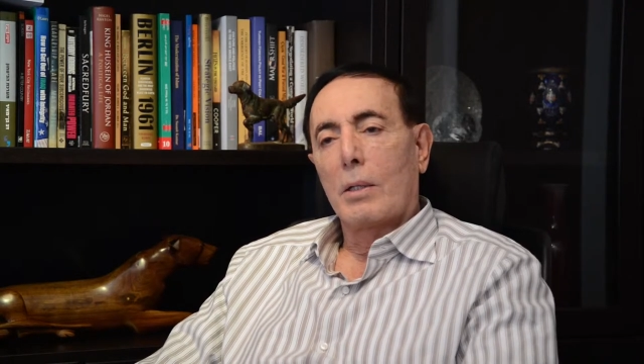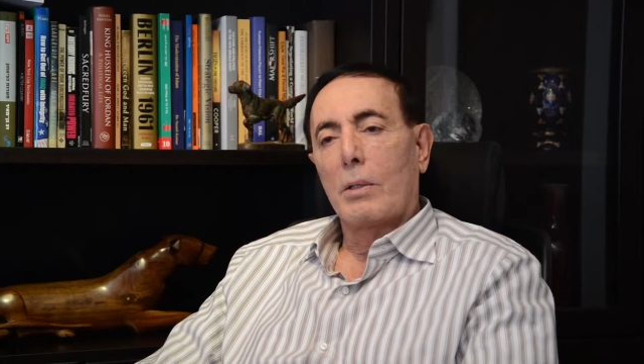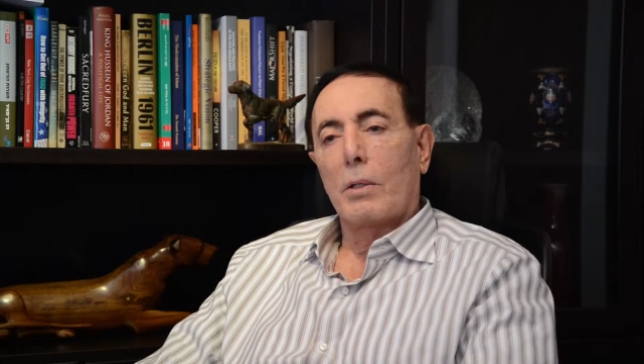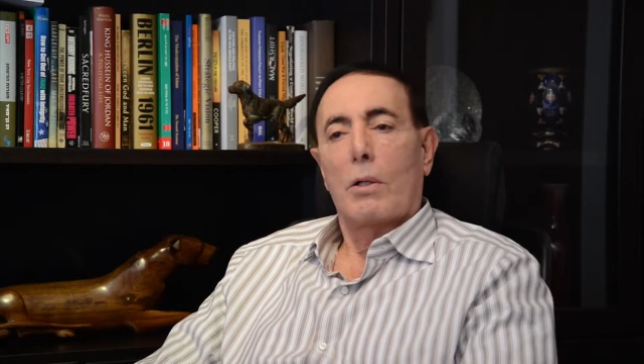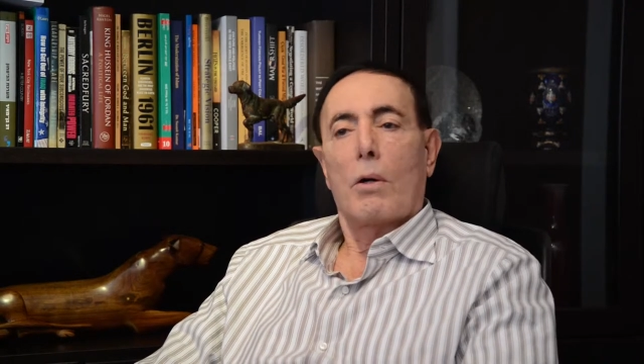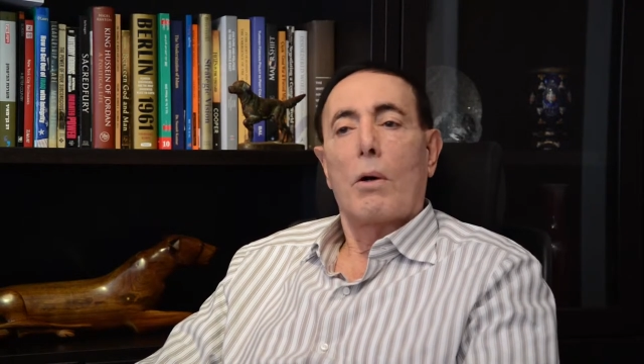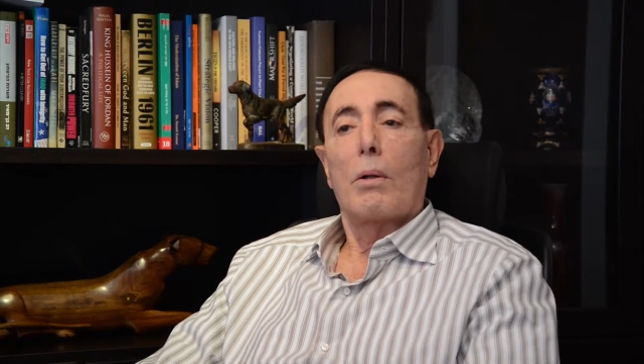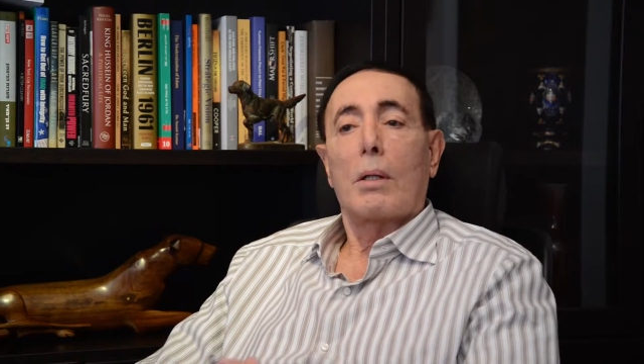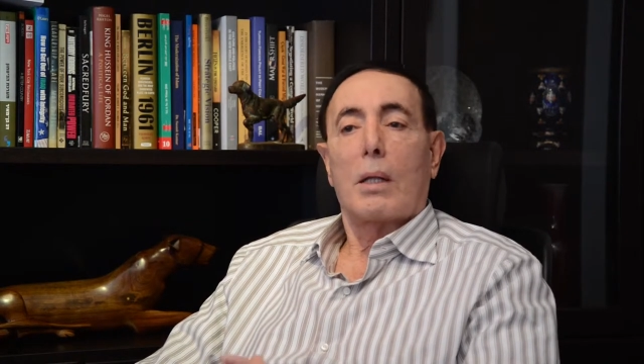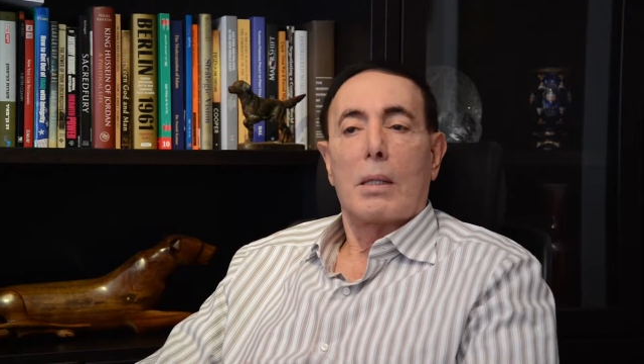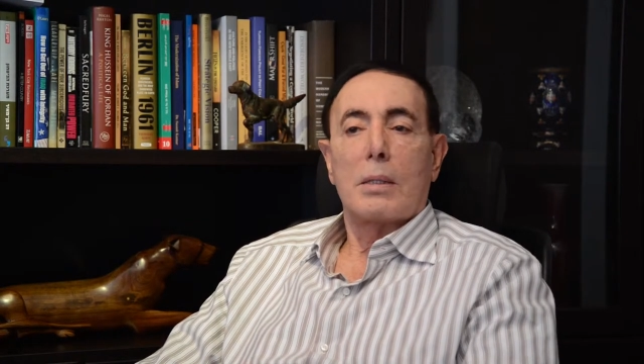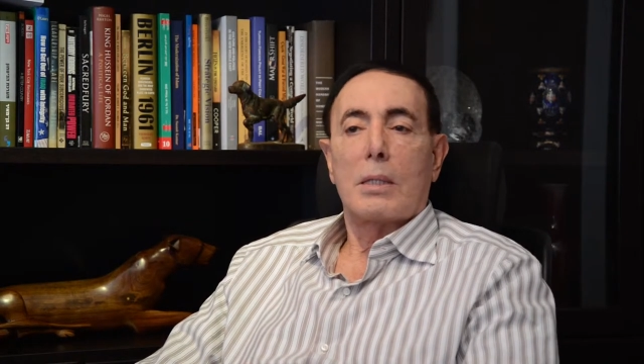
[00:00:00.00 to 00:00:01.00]
to the whole
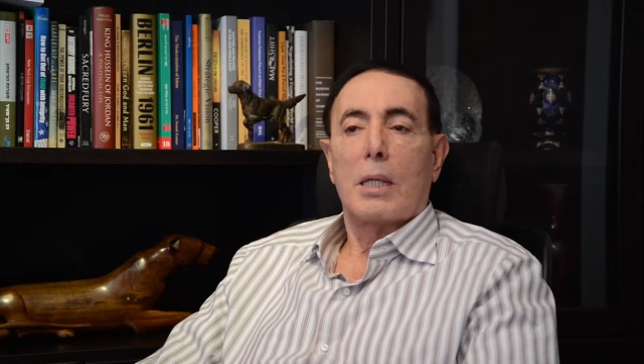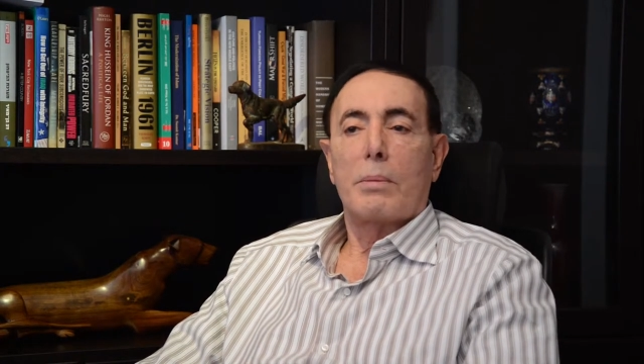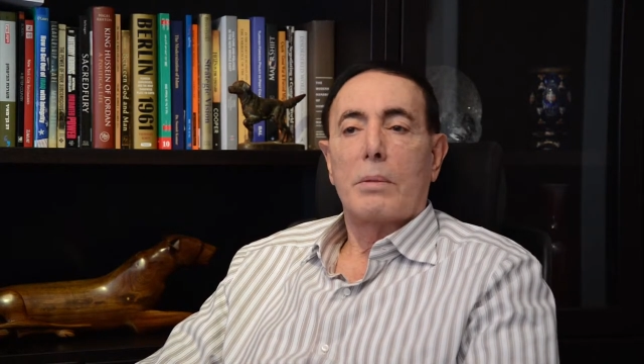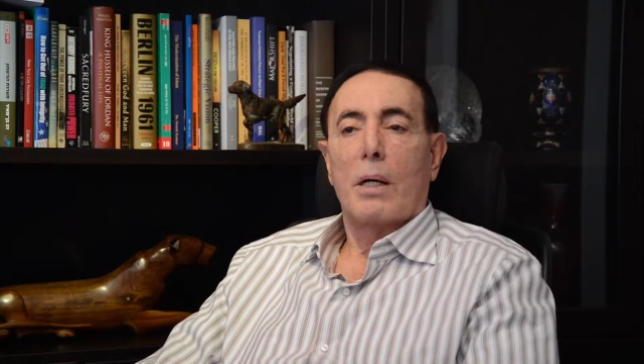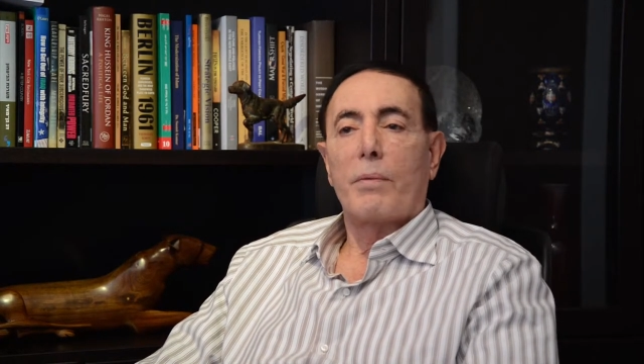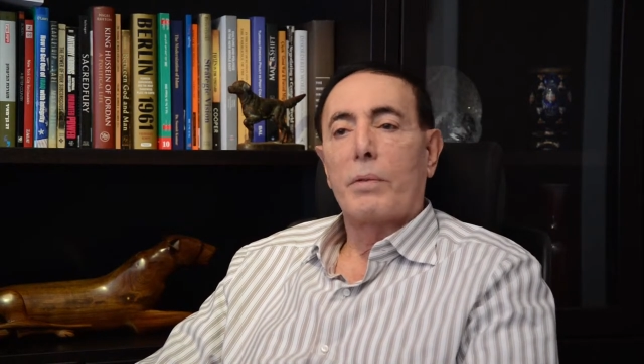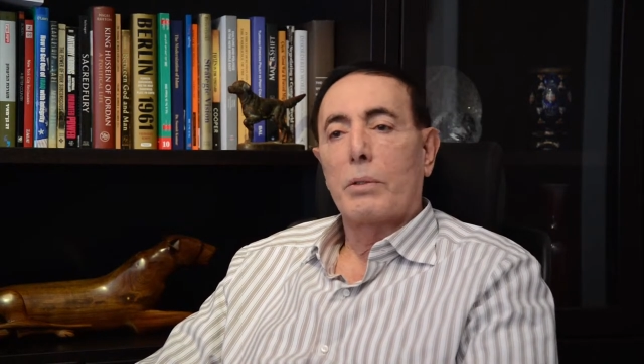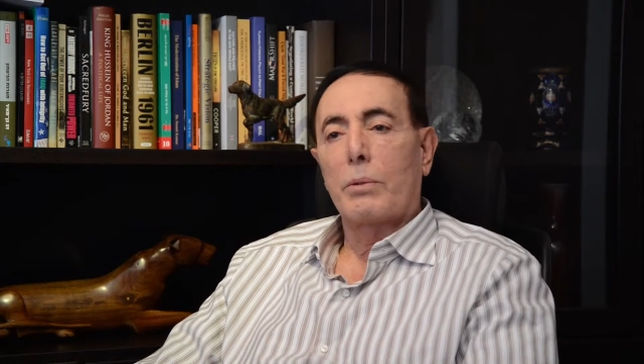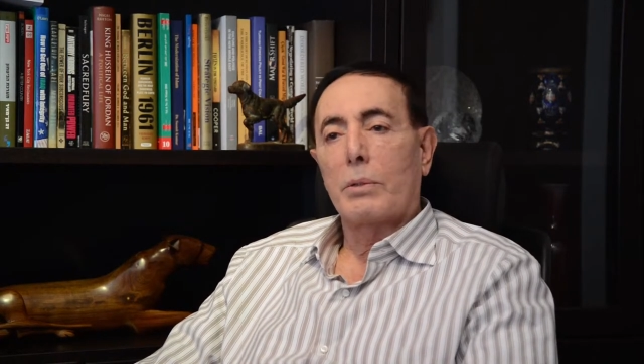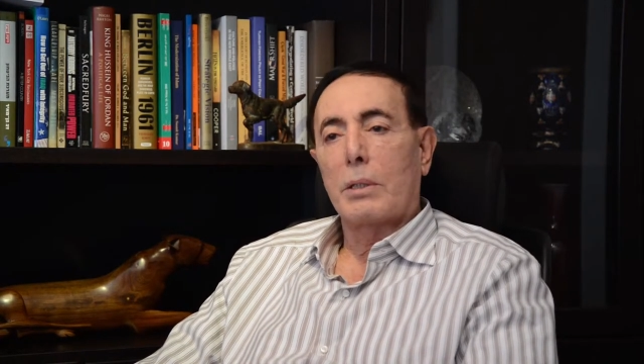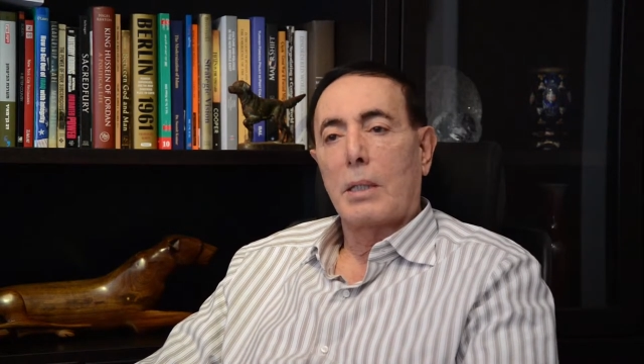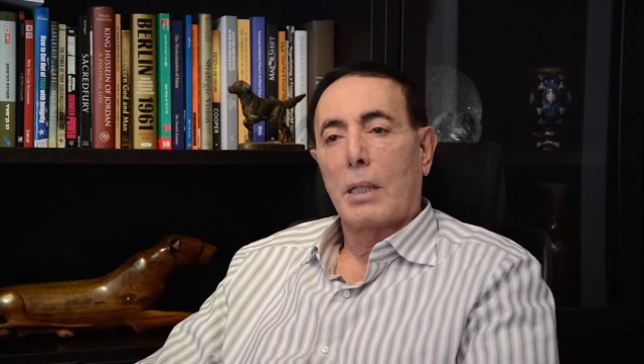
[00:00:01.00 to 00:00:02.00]
concept of a
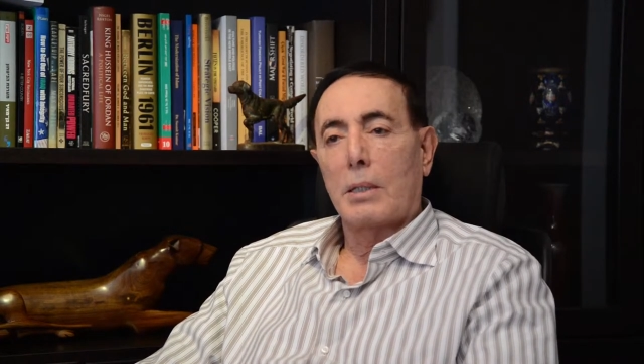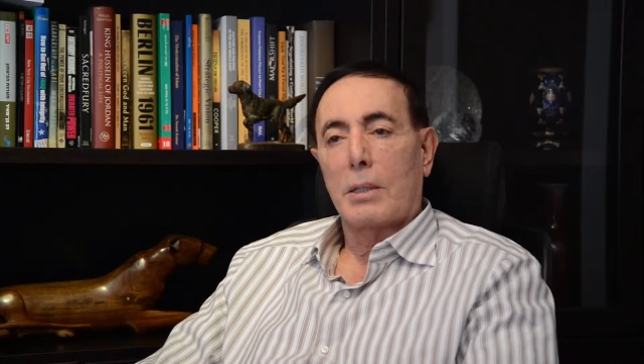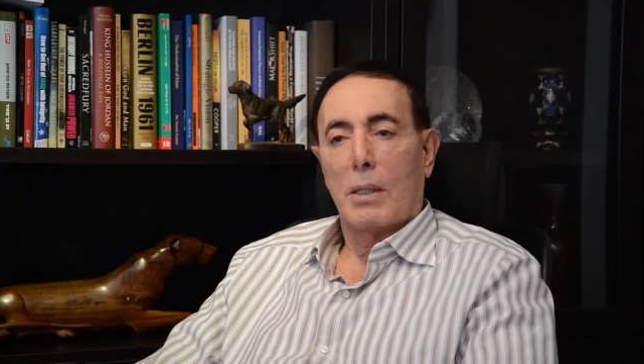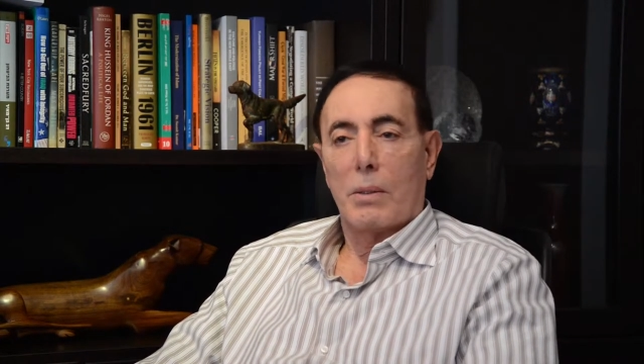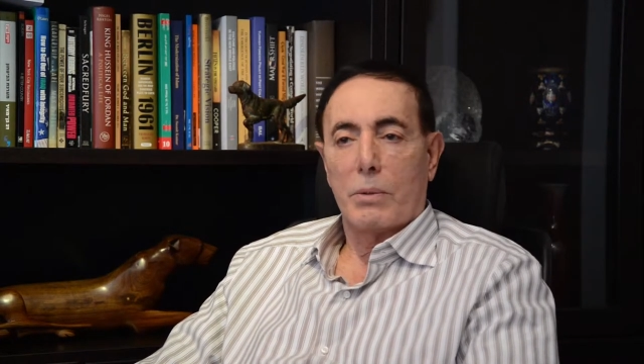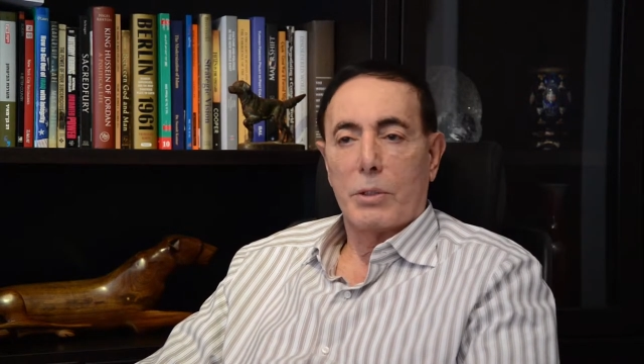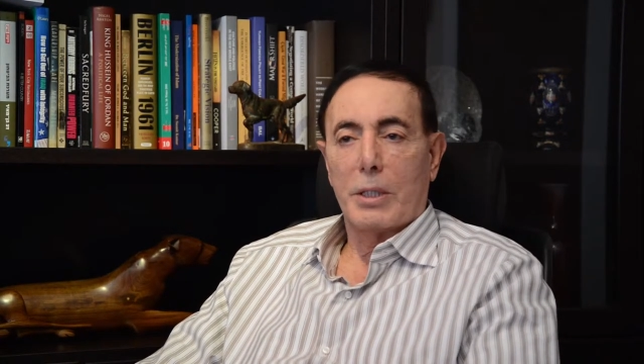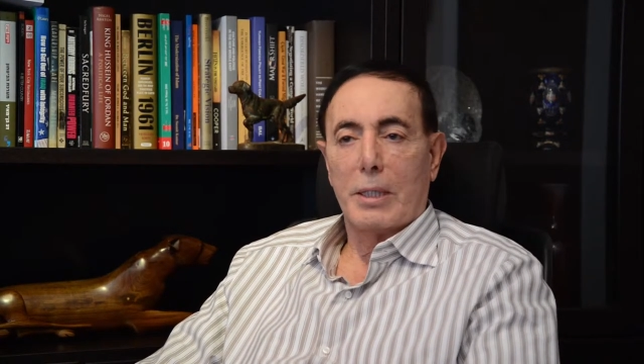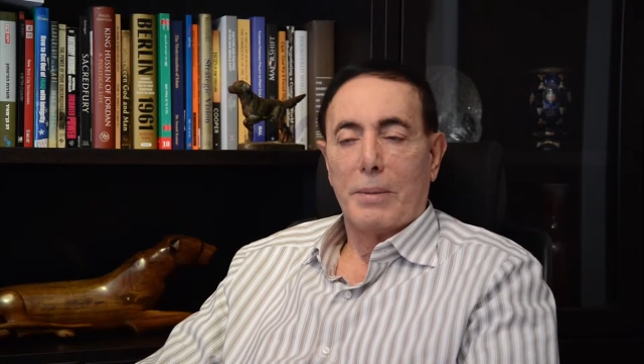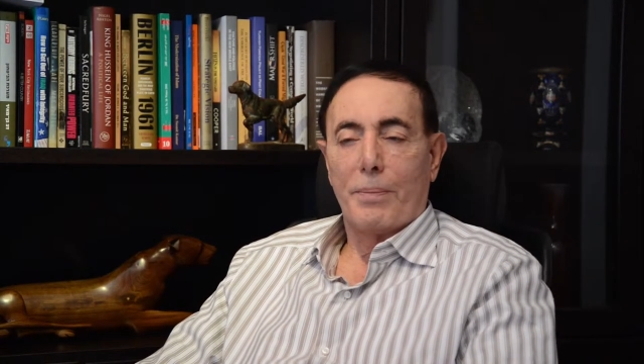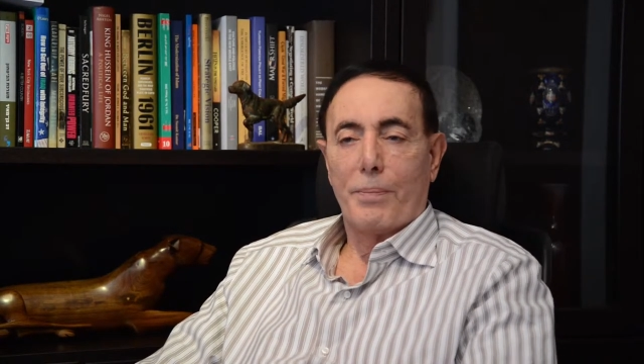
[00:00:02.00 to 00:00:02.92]
two-state solution.